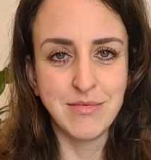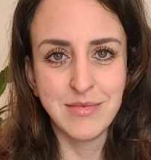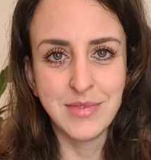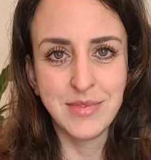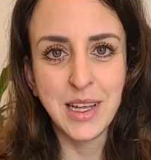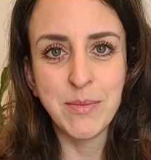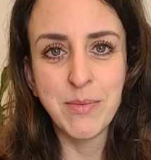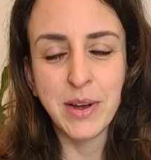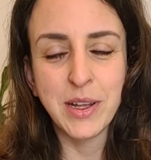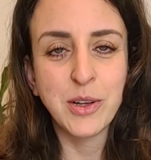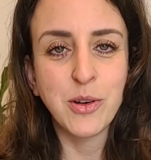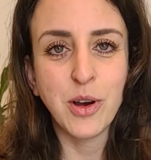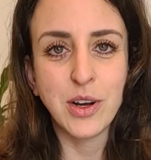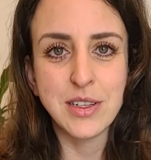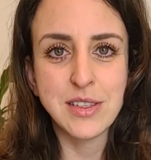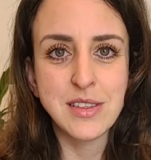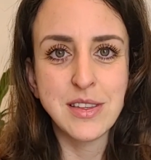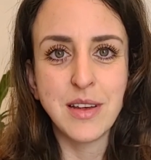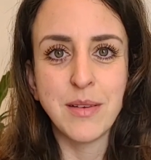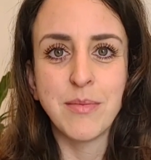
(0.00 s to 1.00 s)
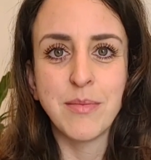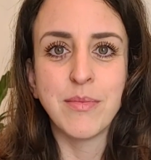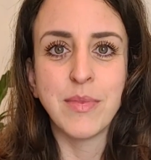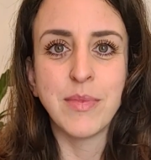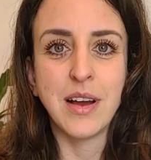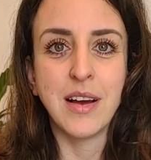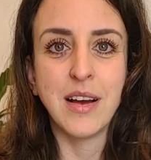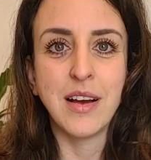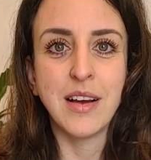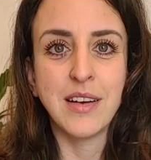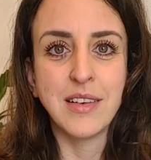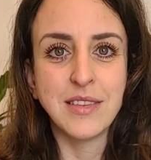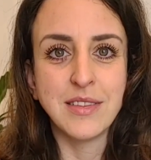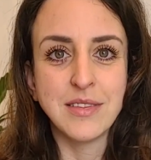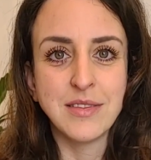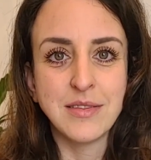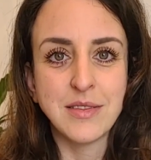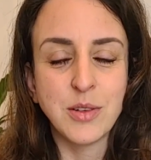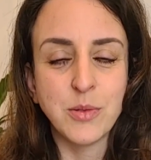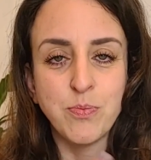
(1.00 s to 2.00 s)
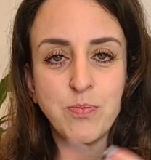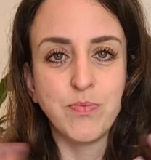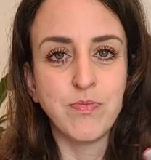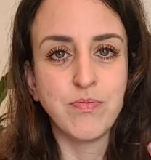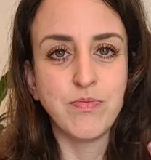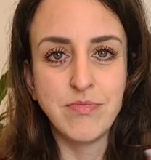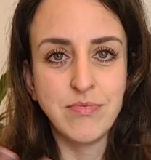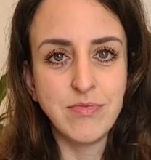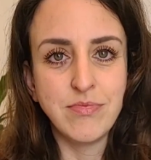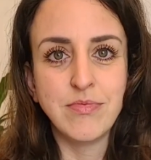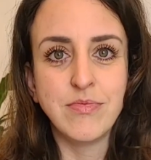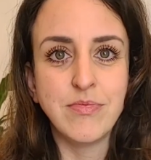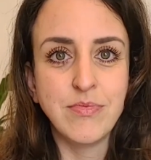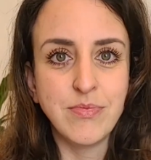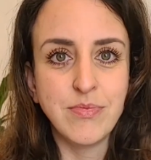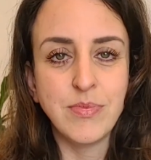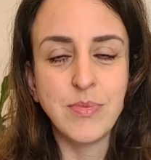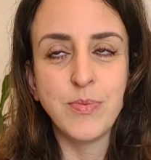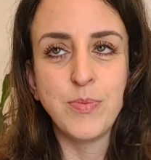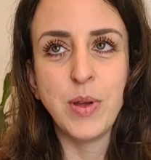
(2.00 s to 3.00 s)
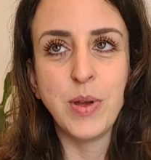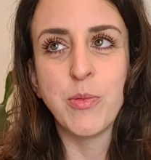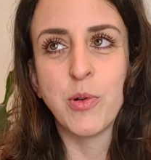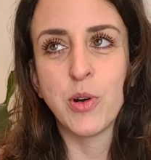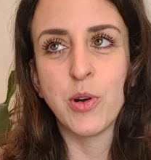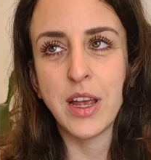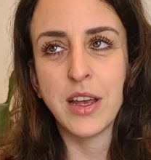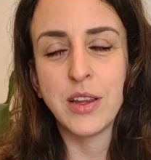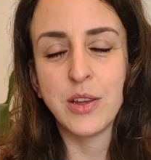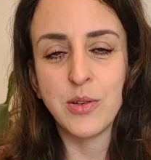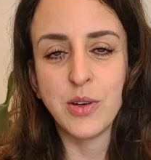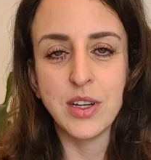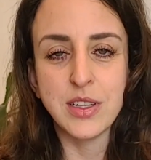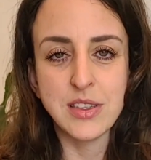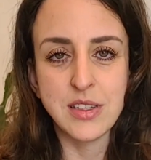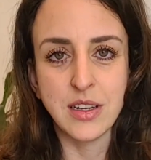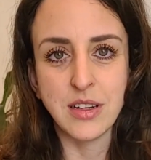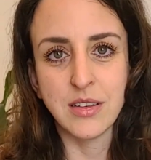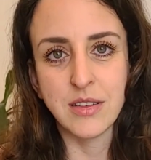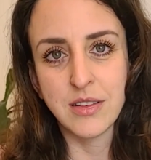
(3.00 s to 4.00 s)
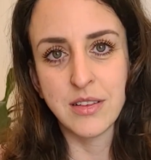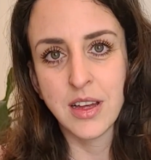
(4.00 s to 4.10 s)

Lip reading: it might cause them to be more likely to get sick.